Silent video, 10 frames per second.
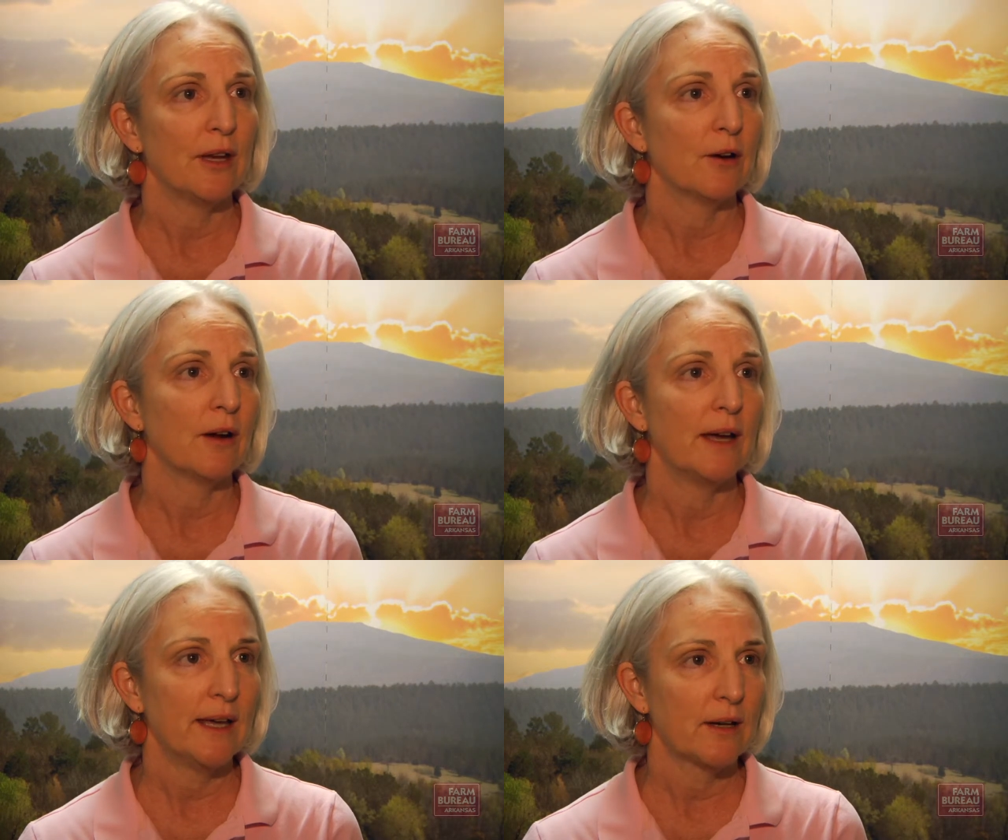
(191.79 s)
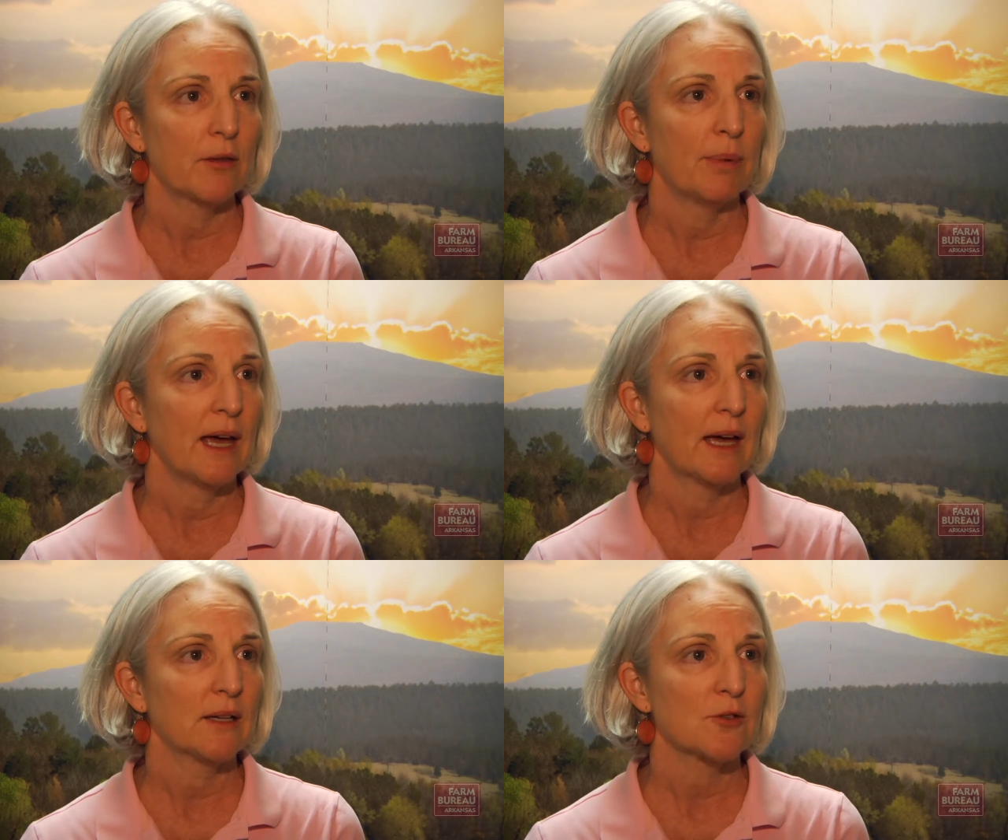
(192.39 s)
they are ahead of the
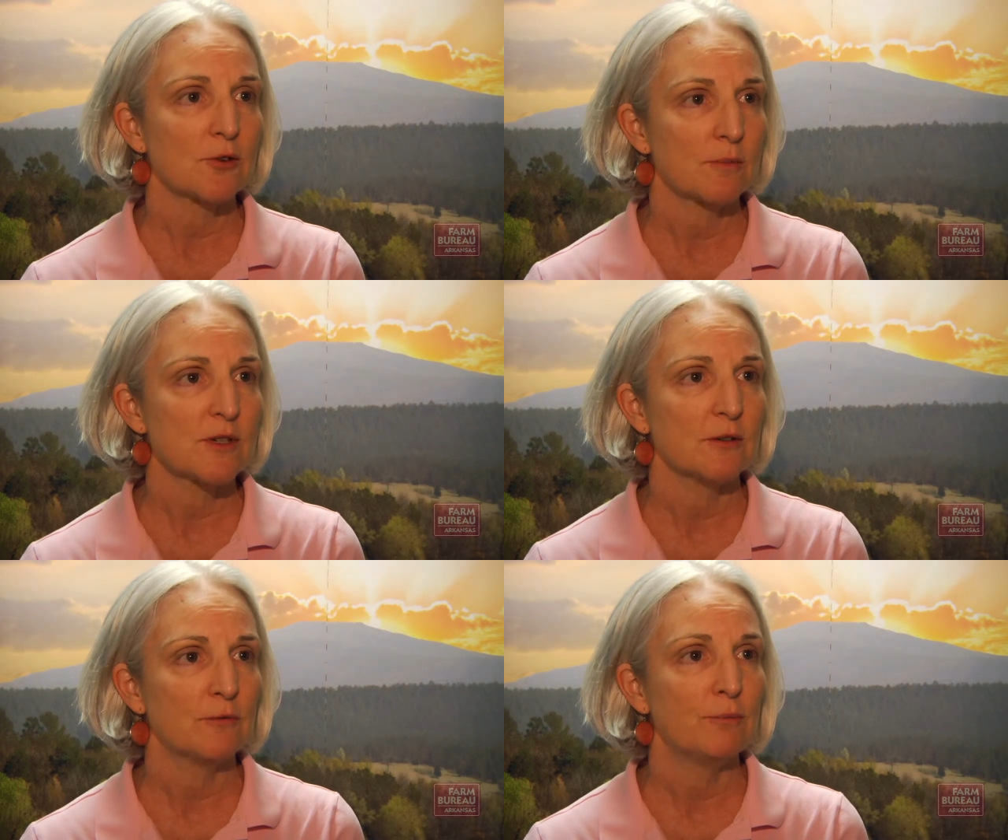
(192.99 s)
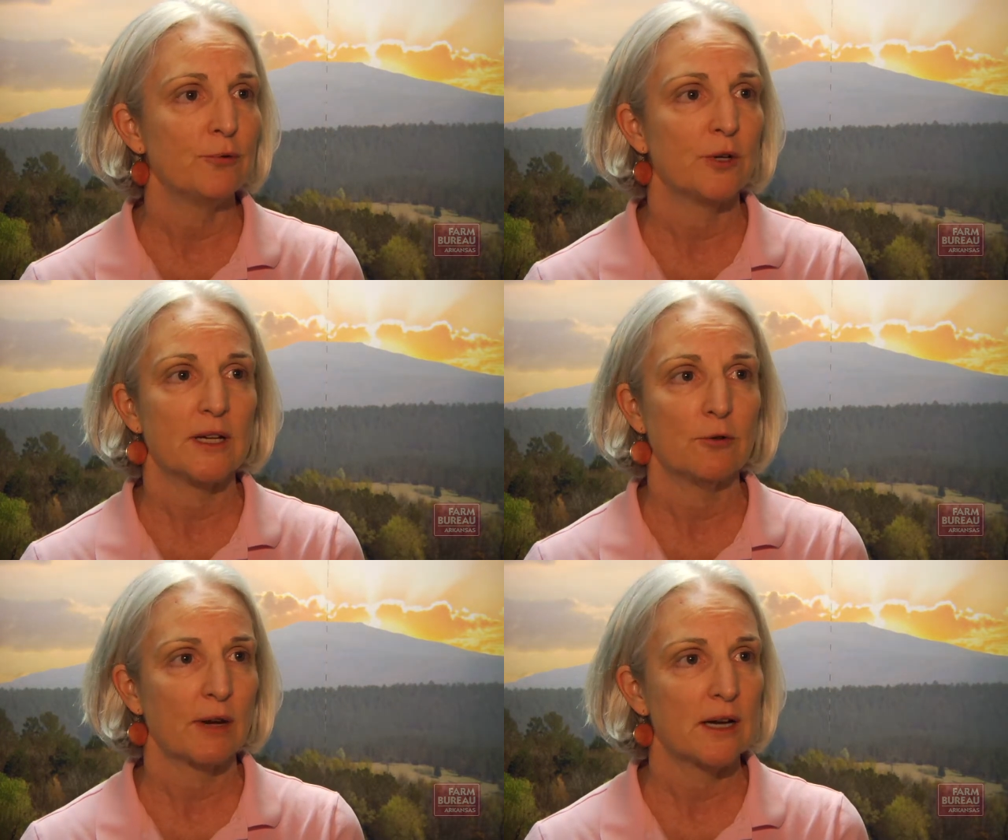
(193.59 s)
pack in terms of
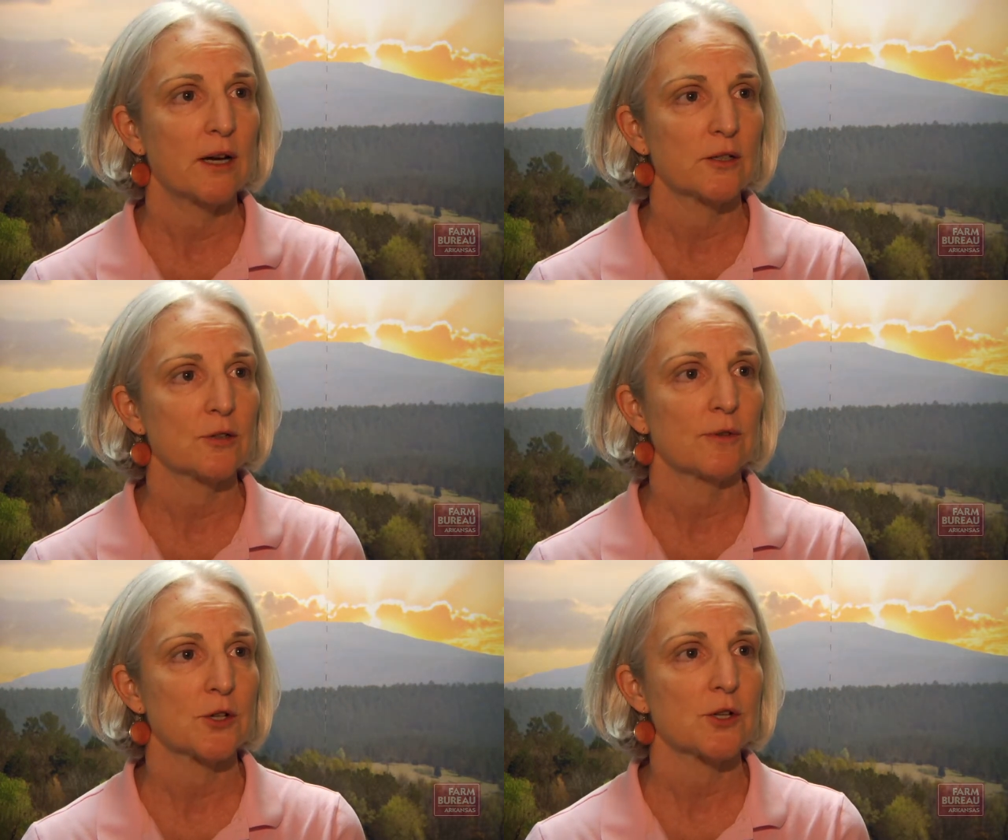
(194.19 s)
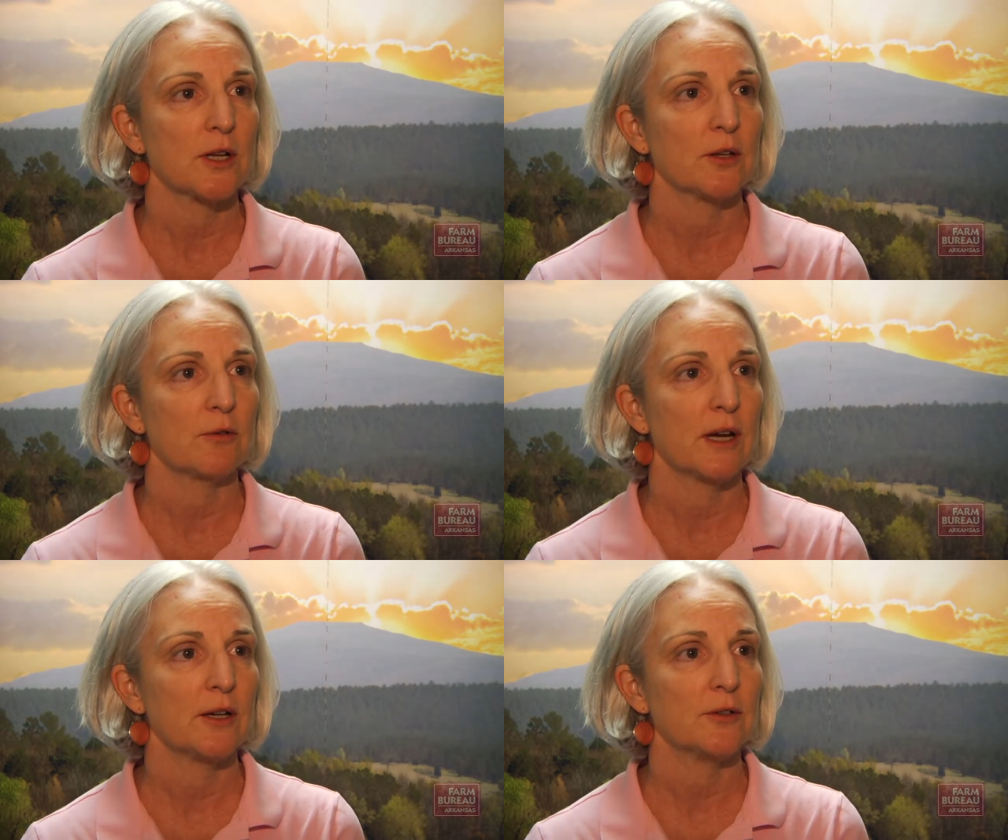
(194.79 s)
putting great conservation on
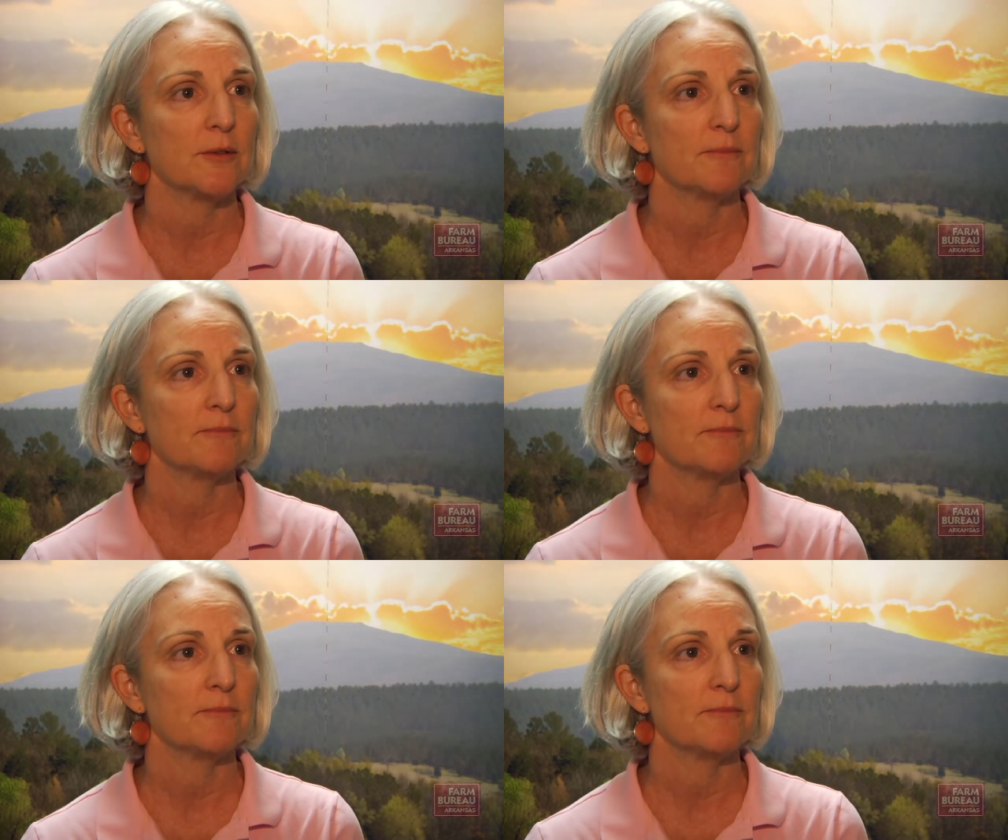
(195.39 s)
the ground.